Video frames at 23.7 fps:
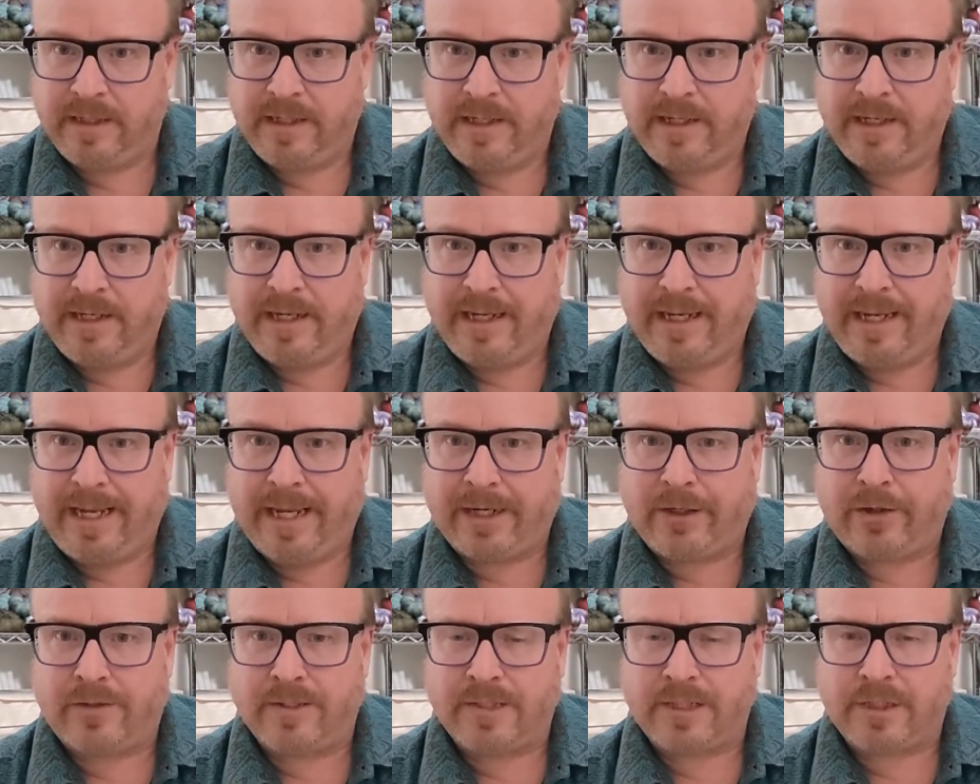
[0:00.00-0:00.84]
and all of
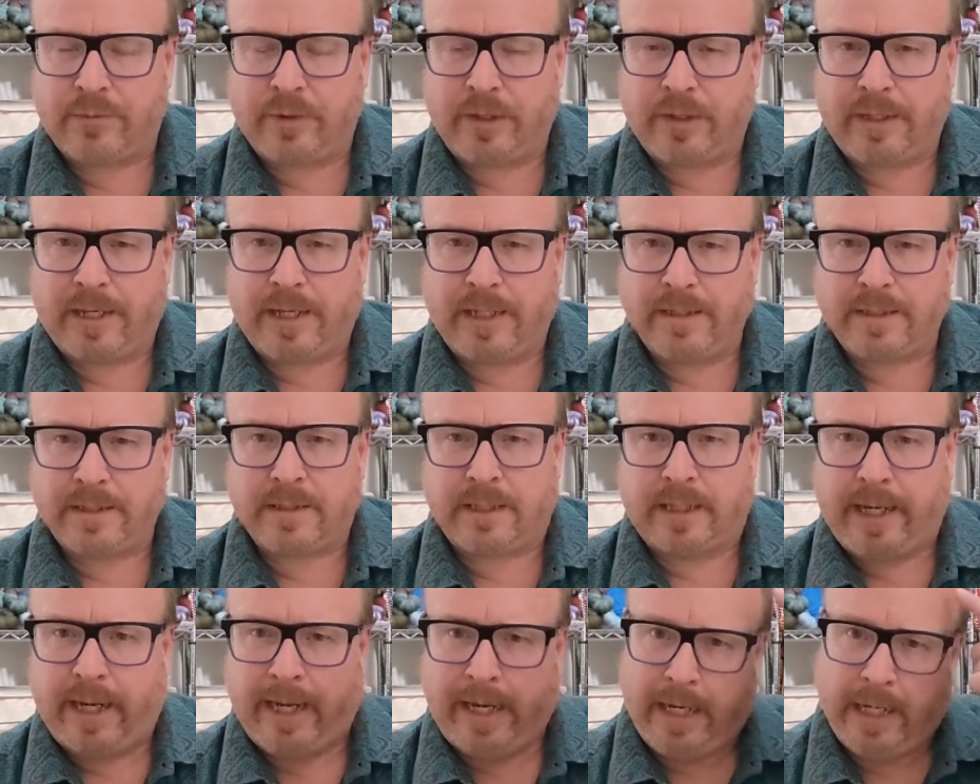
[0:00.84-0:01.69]
a sudden realized,
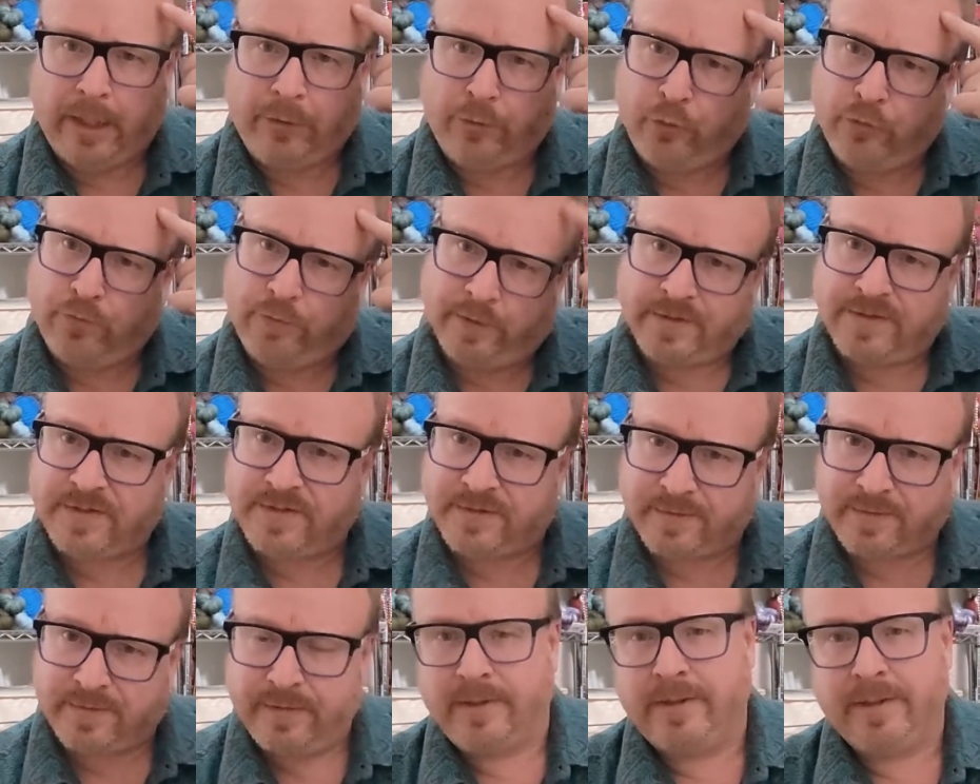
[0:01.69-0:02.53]
hey, doofus,
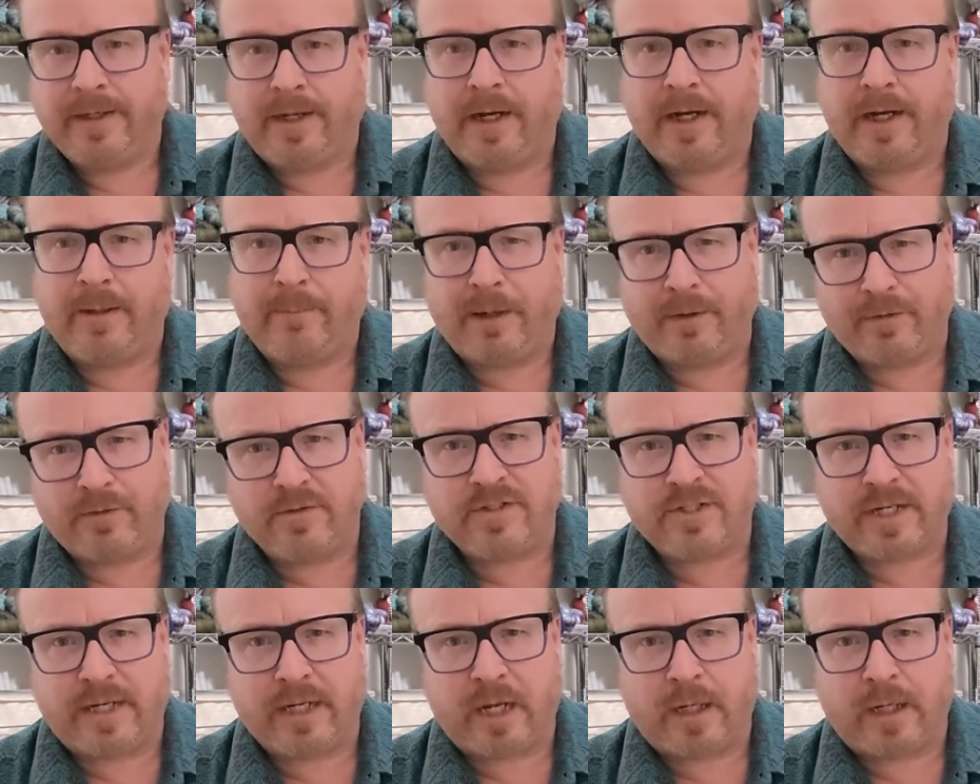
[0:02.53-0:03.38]
Mother's Day
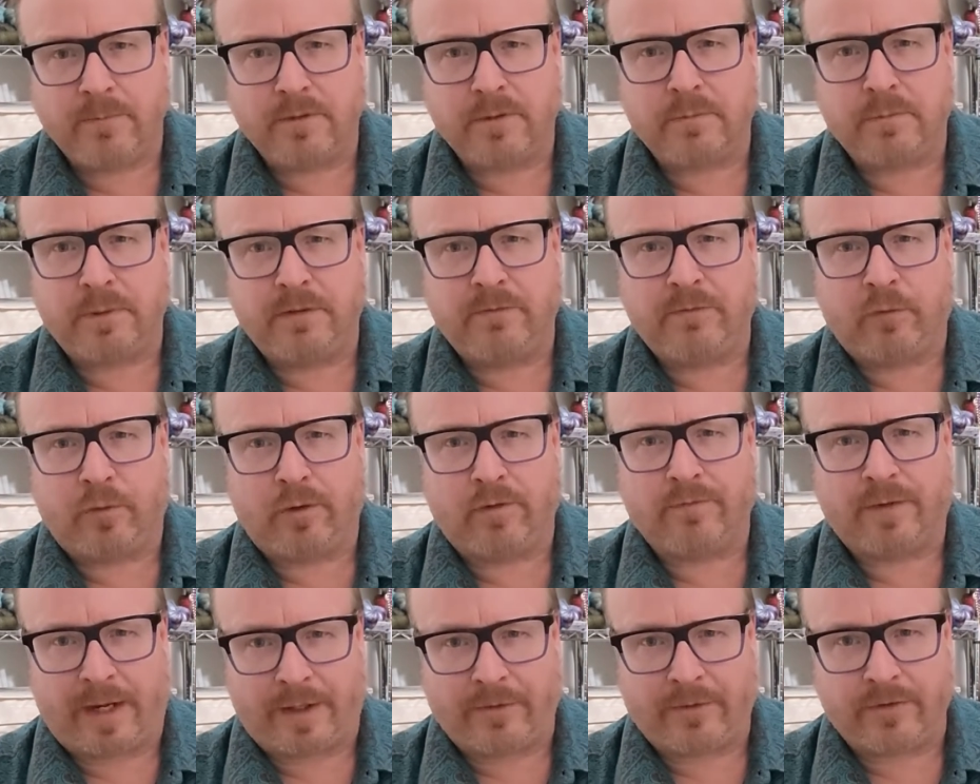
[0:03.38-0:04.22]
comes before
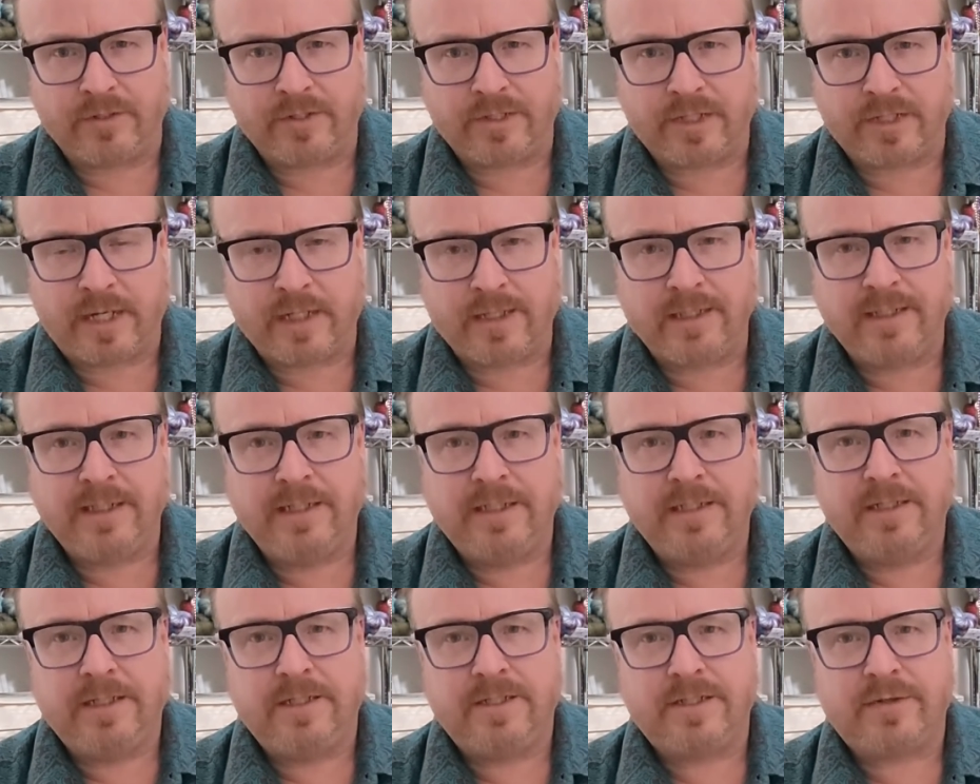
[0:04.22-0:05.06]
Father's Day.
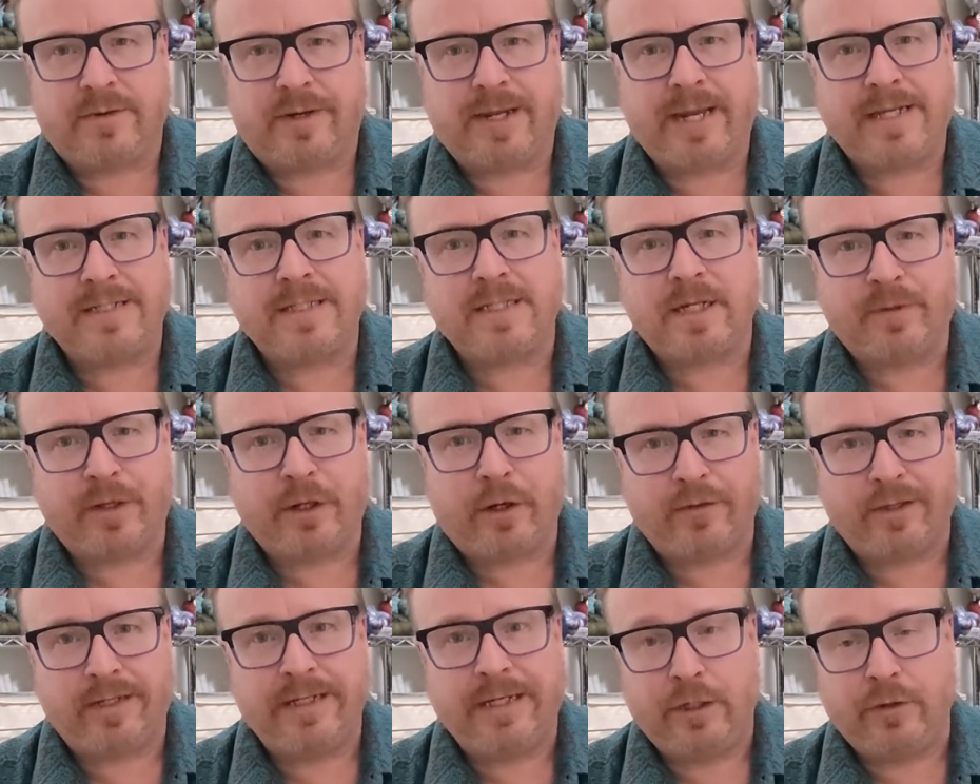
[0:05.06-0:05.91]
So I had something on the
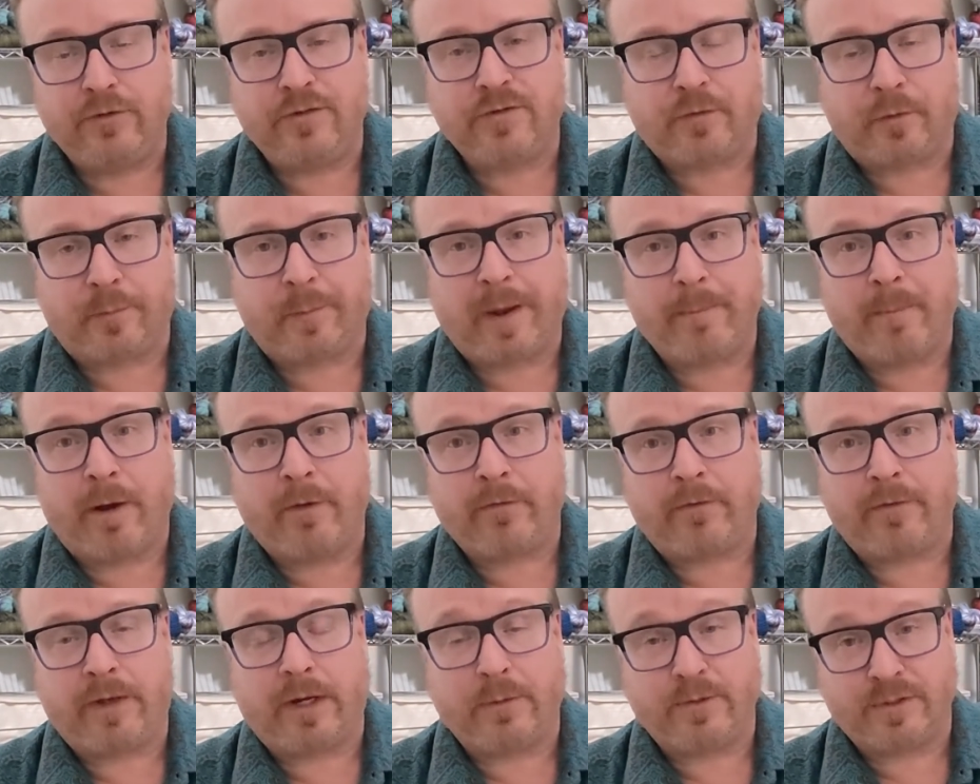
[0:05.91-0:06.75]
needles for my mother that
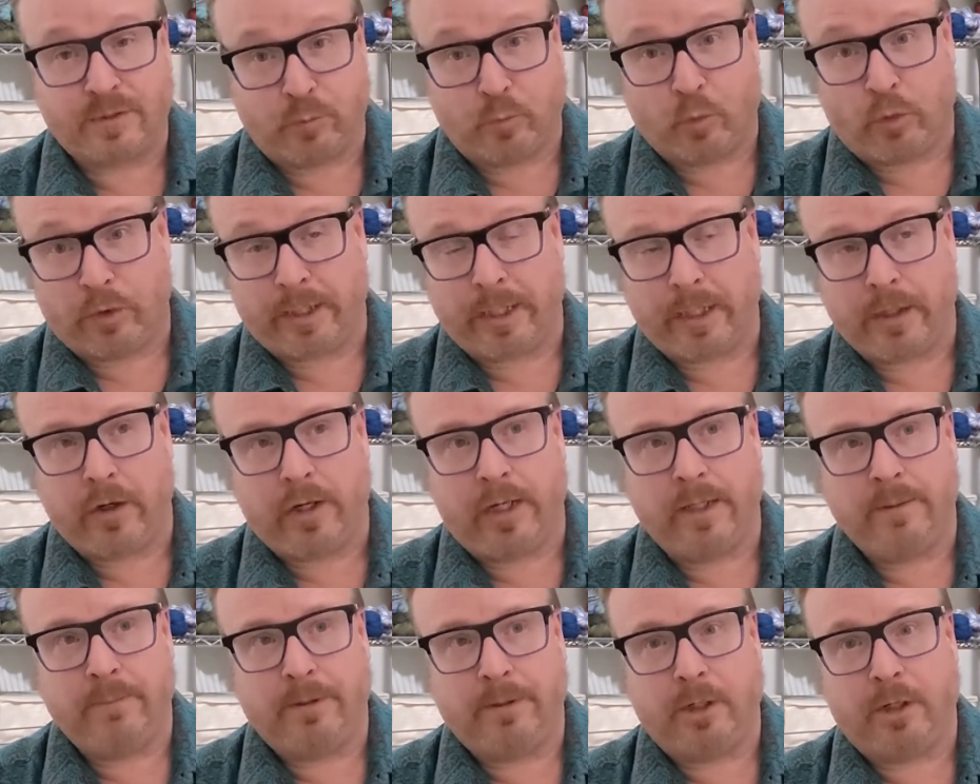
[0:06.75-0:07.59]
I was working on,
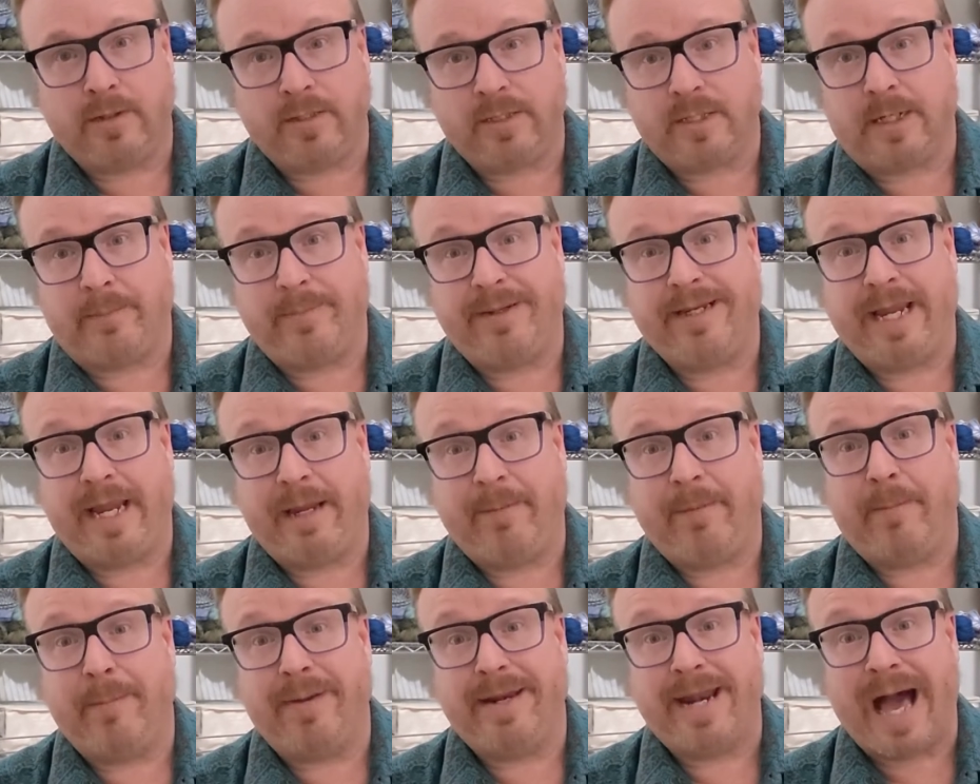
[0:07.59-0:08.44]
but all of a sudden I became a
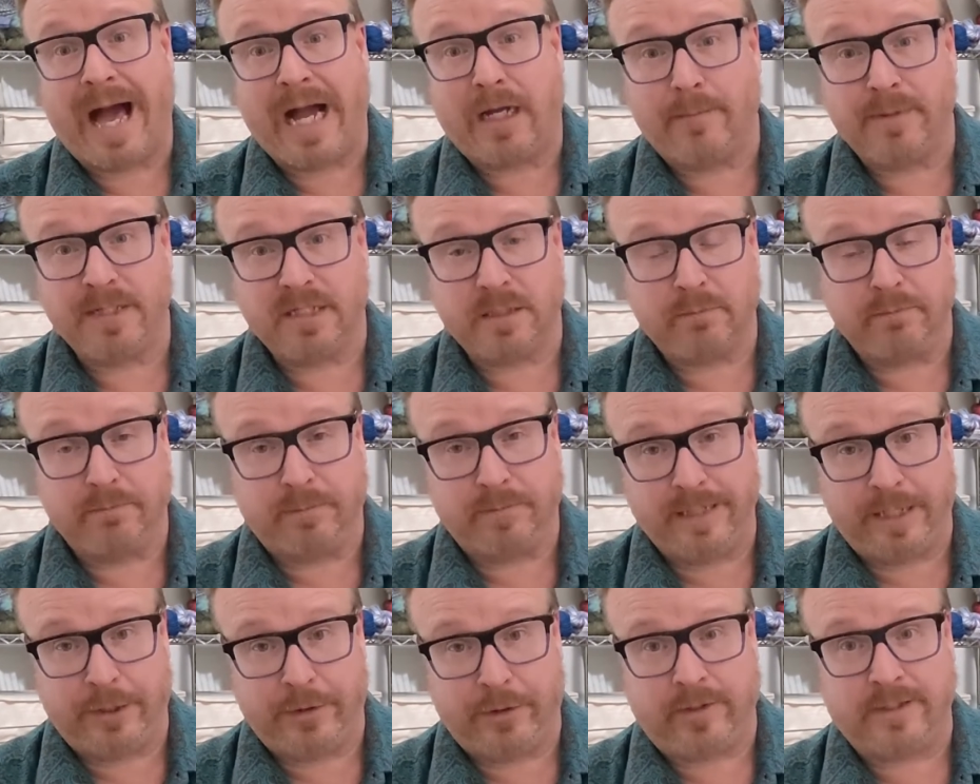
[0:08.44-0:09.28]
monogamous
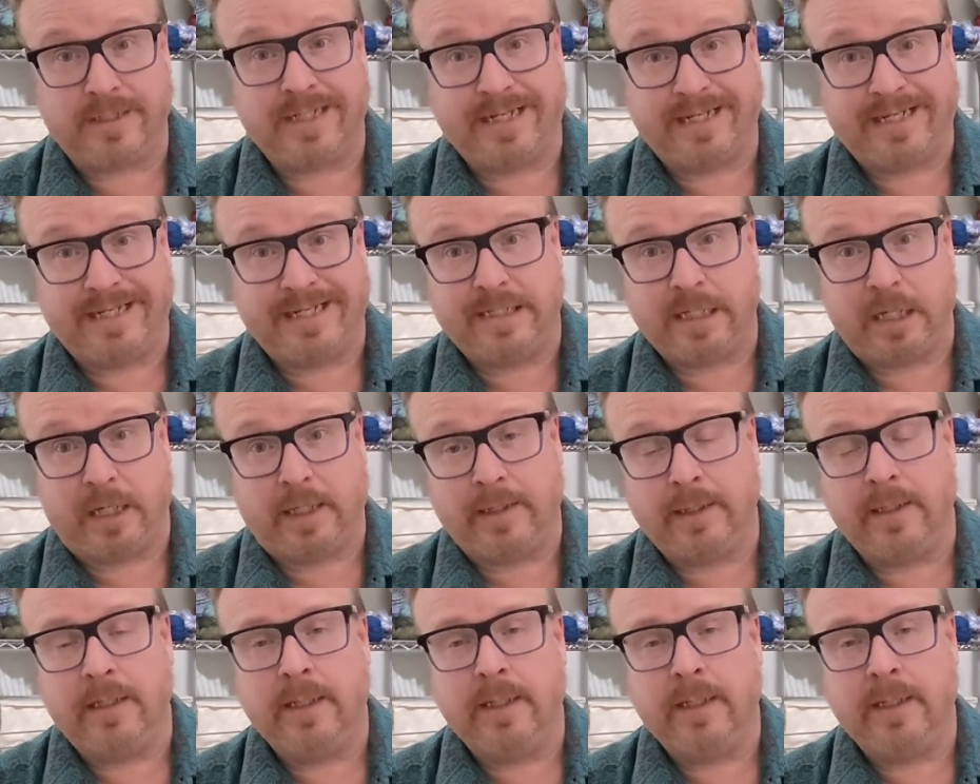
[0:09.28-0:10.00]
knitter to get it done.